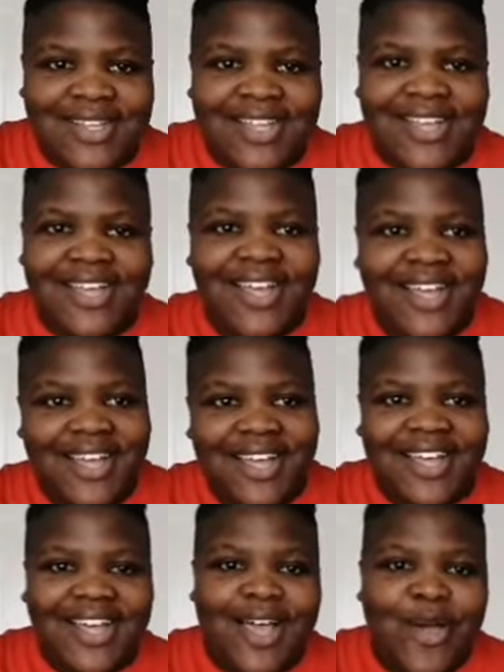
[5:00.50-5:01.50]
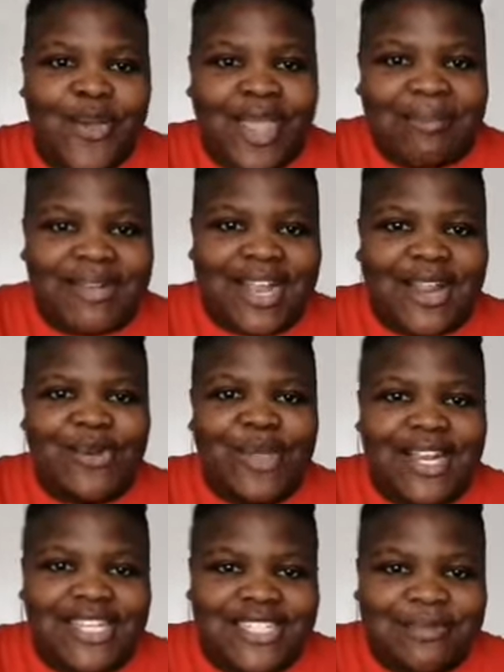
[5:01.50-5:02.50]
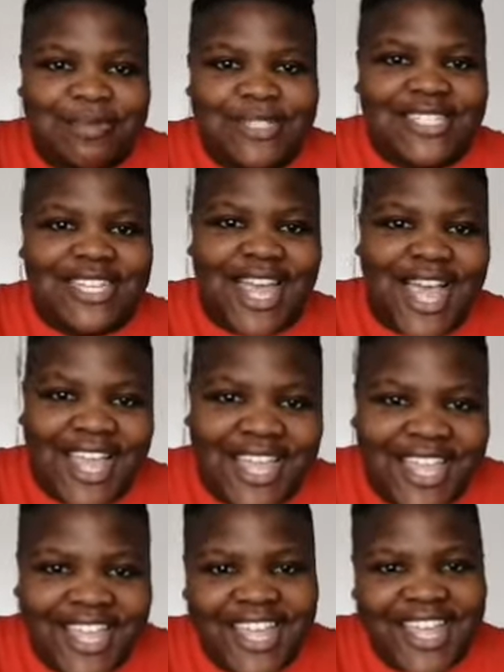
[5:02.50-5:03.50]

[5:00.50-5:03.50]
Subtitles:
We are Mjalu LGBTI.